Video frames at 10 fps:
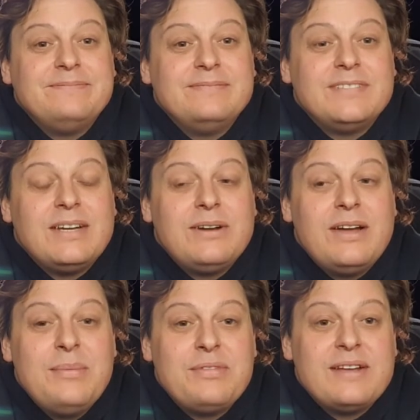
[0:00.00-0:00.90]
so
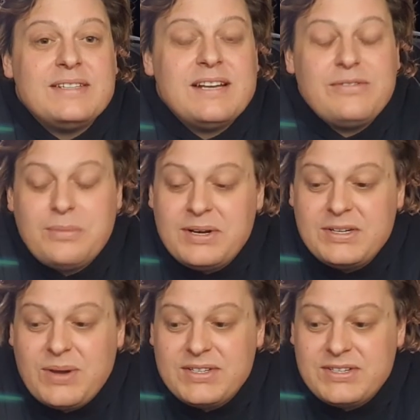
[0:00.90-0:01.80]
I hope I've answered everybody's
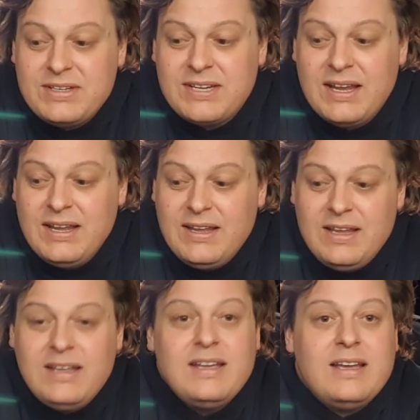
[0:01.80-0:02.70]
questions.
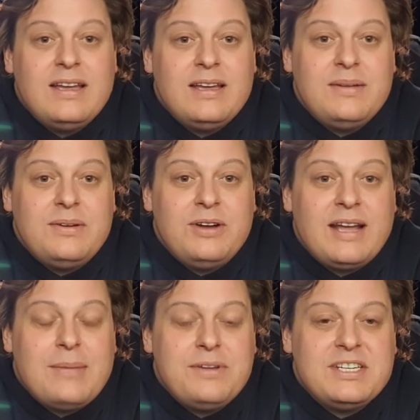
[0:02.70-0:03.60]
I'm going to
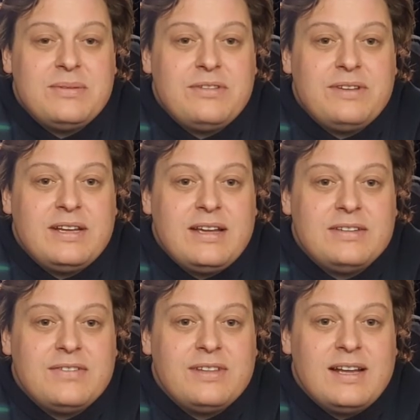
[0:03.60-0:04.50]
get busy with the videos
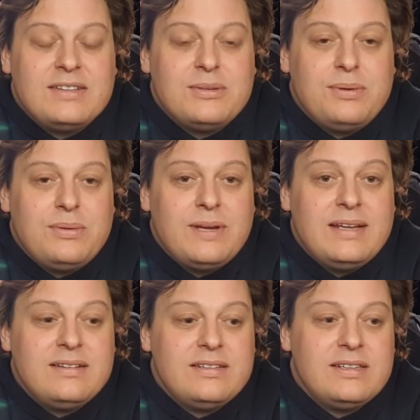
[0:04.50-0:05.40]
over the next couple of
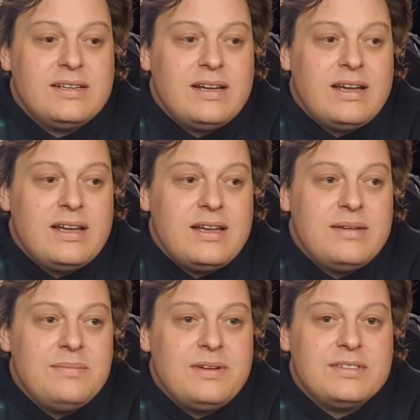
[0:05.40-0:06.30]
weeks.
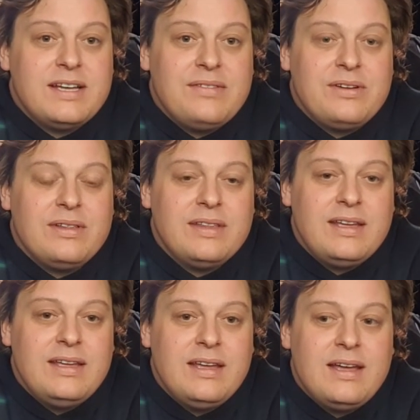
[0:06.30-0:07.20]
I say I've got
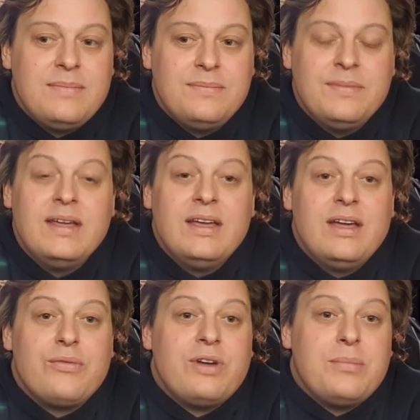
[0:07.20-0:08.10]
the
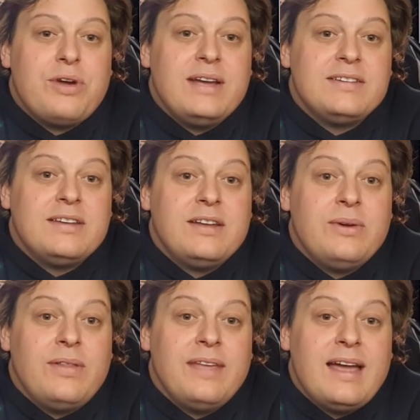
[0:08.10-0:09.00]
rear brakes to do
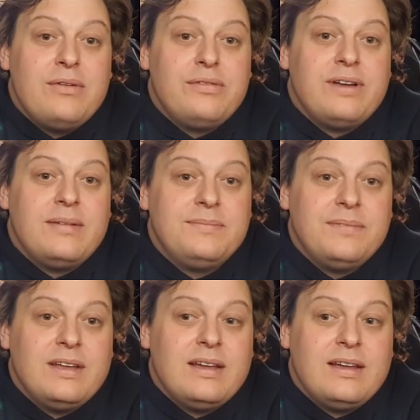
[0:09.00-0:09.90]
on the Alfa.
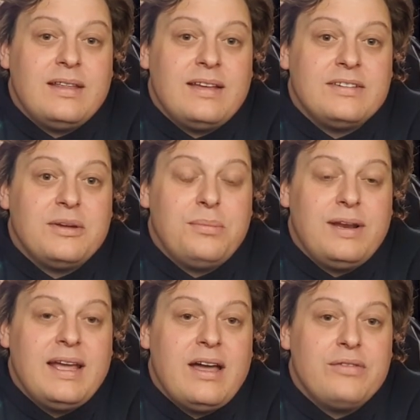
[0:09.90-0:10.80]
That's a
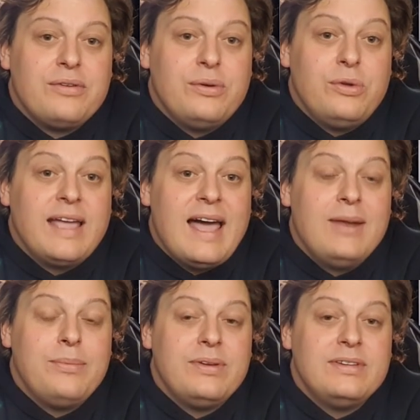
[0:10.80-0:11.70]
complete overhaul,
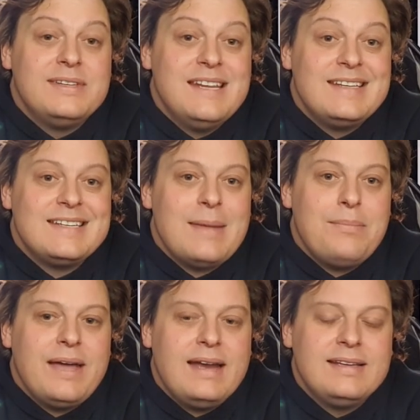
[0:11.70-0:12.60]
calipers, discs and
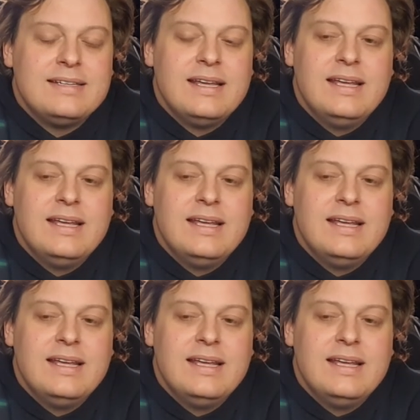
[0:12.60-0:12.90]
pads,